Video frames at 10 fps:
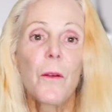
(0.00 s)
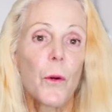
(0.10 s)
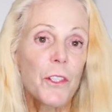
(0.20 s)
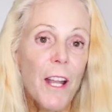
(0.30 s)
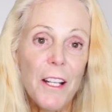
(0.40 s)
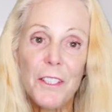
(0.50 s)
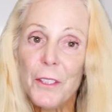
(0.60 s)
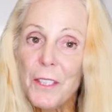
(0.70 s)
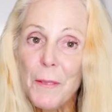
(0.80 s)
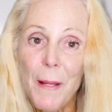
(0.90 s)
When your house
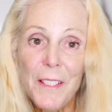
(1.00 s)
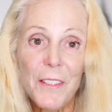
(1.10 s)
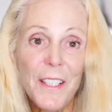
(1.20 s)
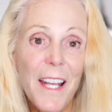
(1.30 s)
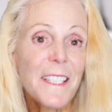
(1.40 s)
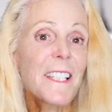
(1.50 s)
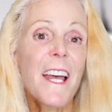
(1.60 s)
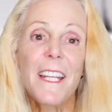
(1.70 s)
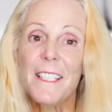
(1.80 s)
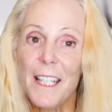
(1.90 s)
looks its best on the
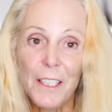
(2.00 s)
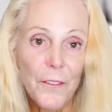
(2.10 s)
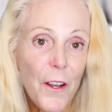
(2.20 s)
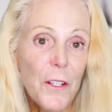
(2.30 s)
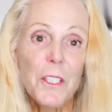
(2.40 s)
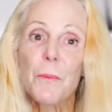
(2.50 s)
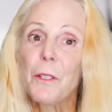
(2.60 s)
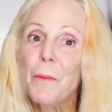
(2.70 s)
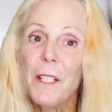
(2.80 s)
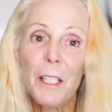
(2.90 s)
outside, take the photos, put
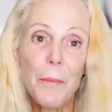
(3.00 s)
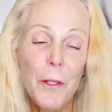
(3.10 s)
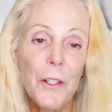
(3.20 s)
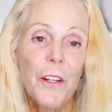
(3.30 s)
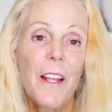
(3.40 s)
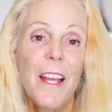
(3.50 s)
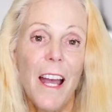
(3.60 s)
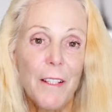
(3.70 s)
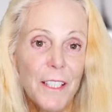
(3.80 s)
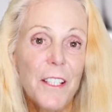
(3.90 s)
them in a computer.
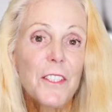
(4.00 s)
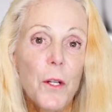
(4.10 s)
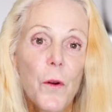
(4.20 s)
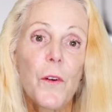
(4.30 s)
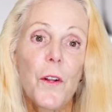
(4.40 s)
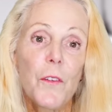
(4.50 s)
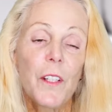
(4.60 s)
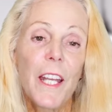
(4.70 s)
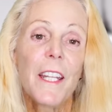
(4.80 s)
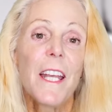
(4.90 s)
I say this over and over
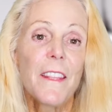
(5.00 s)
again.